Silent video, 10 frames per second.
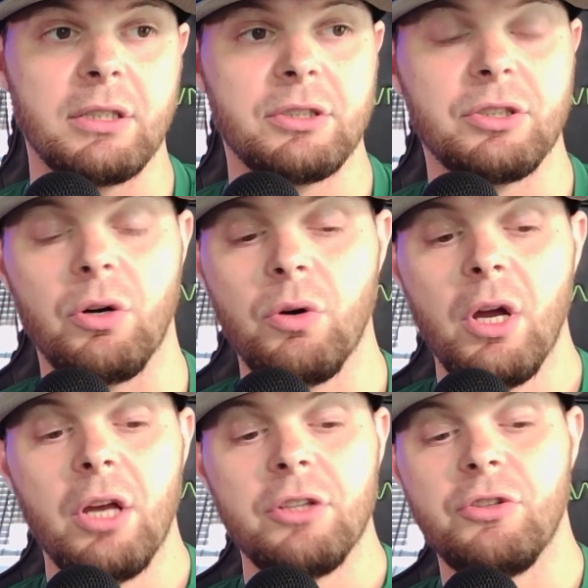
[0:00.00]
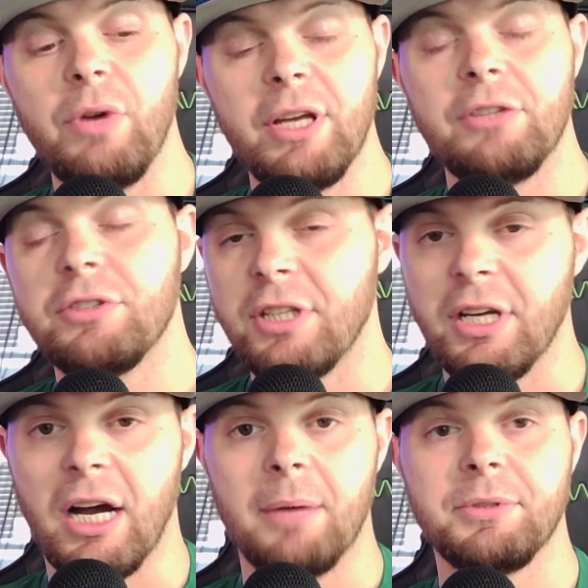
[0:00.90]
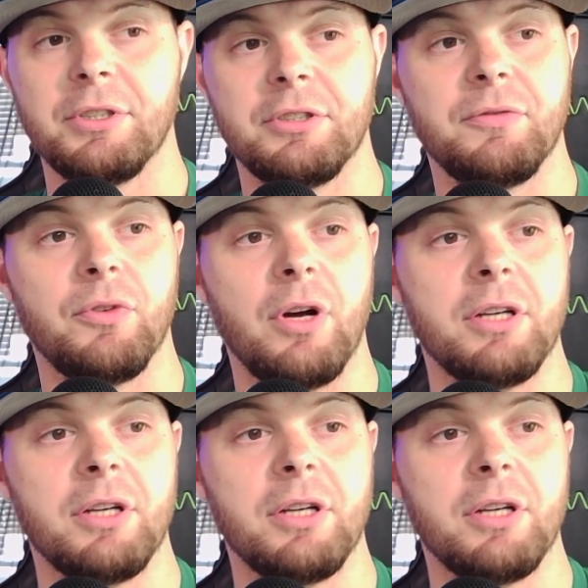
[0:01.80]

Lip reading: So 2 interesting options for us